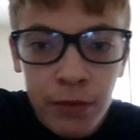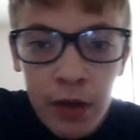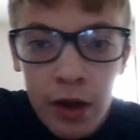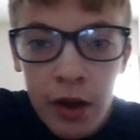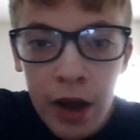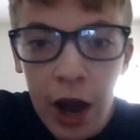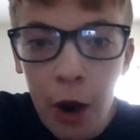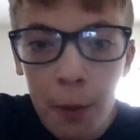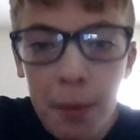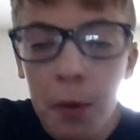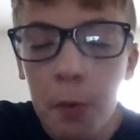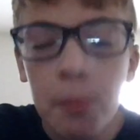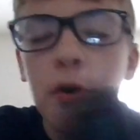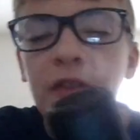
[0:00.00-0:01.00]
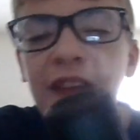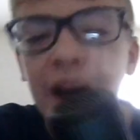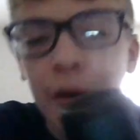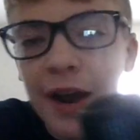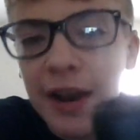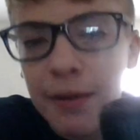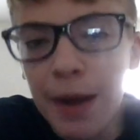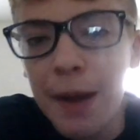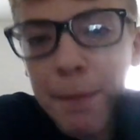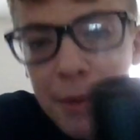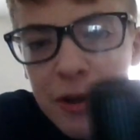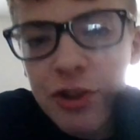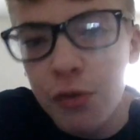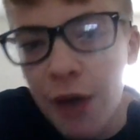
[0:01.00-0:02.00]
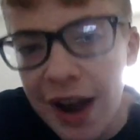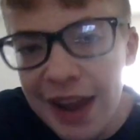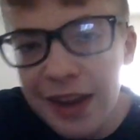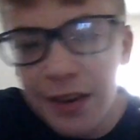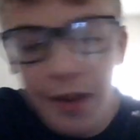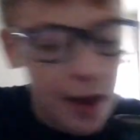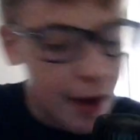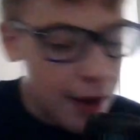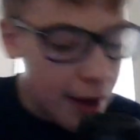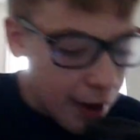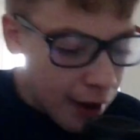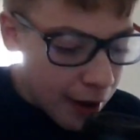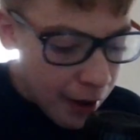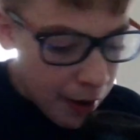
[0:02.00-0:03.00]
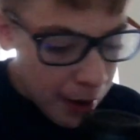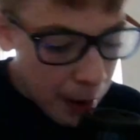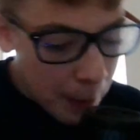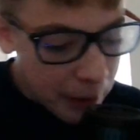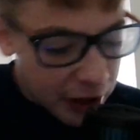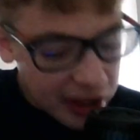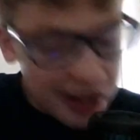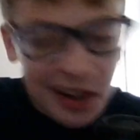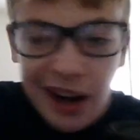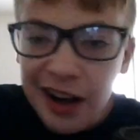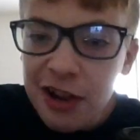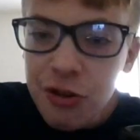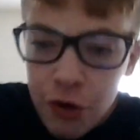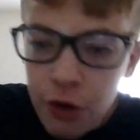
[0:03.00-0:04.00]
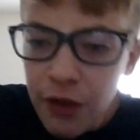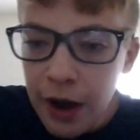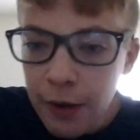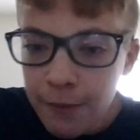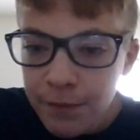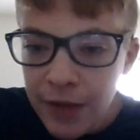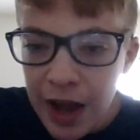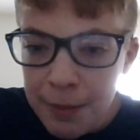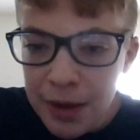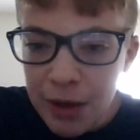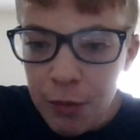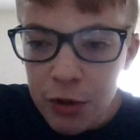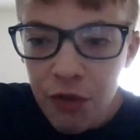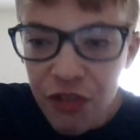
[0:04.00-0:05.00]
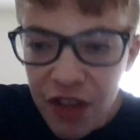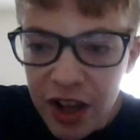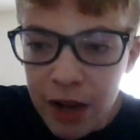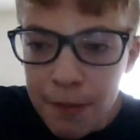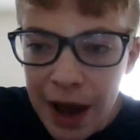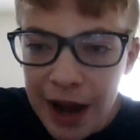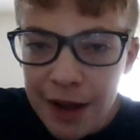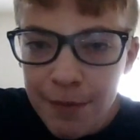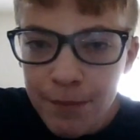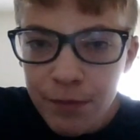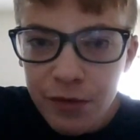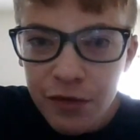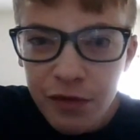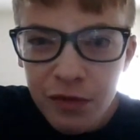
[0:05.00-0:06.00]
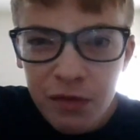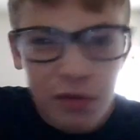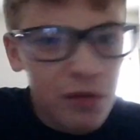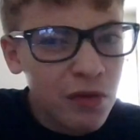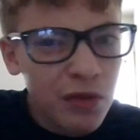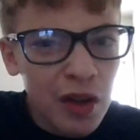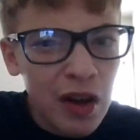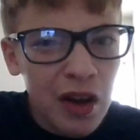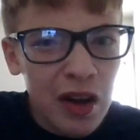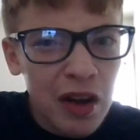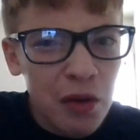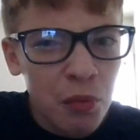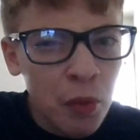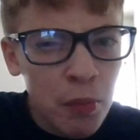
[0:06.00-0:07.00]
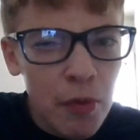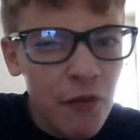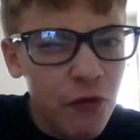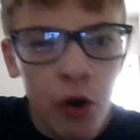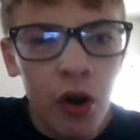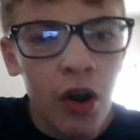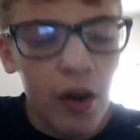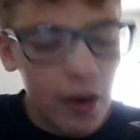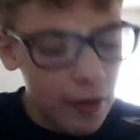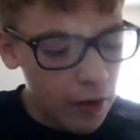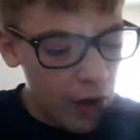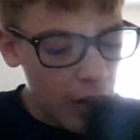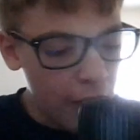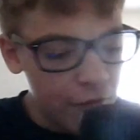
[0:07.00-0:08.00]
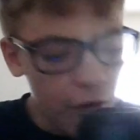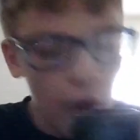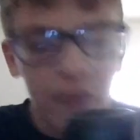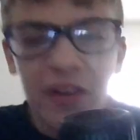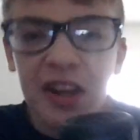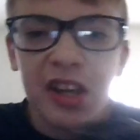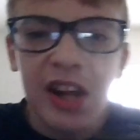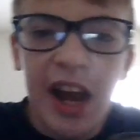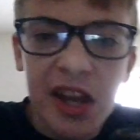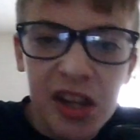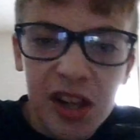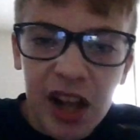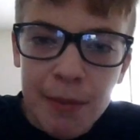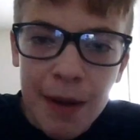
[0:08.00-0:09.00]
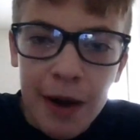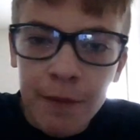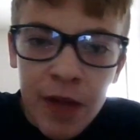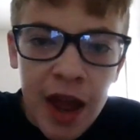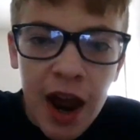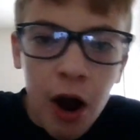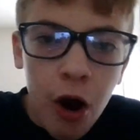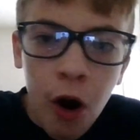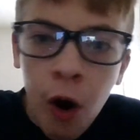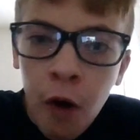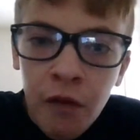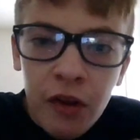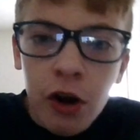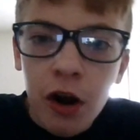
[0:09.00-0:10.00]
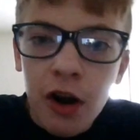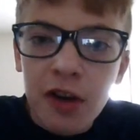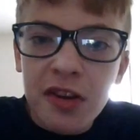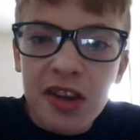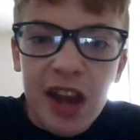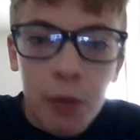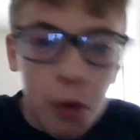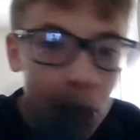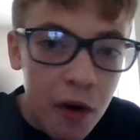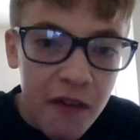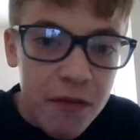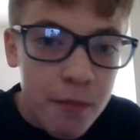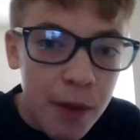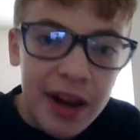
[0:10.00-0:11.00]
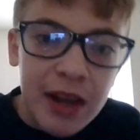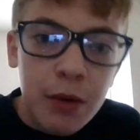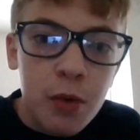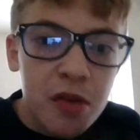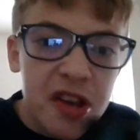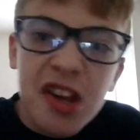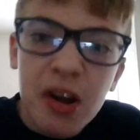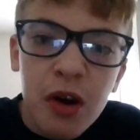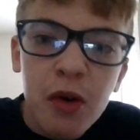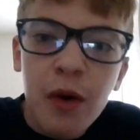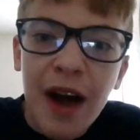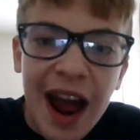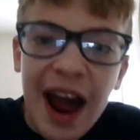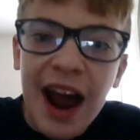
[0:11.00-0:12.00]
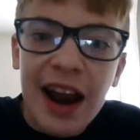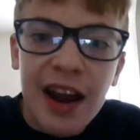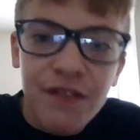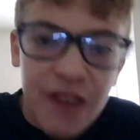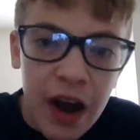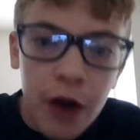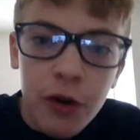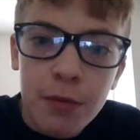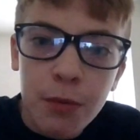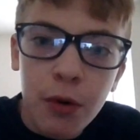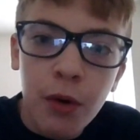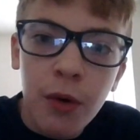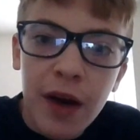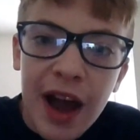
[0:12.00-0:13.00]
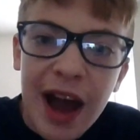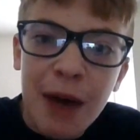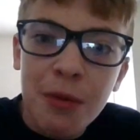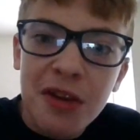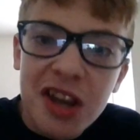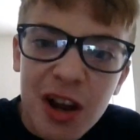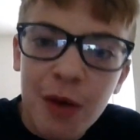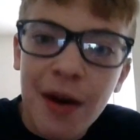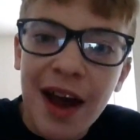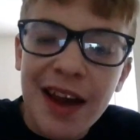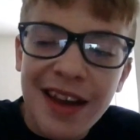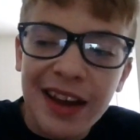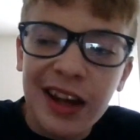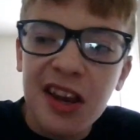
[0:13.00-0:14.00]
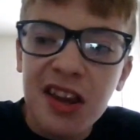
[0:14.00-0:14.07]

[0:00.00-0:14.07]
I hope it will prove that right, my opinion right. Because it's kind of true though. I mean, when you think about it, before Evolving Skies came out, all the cards that were worth money were still at a valuable, I was still at like a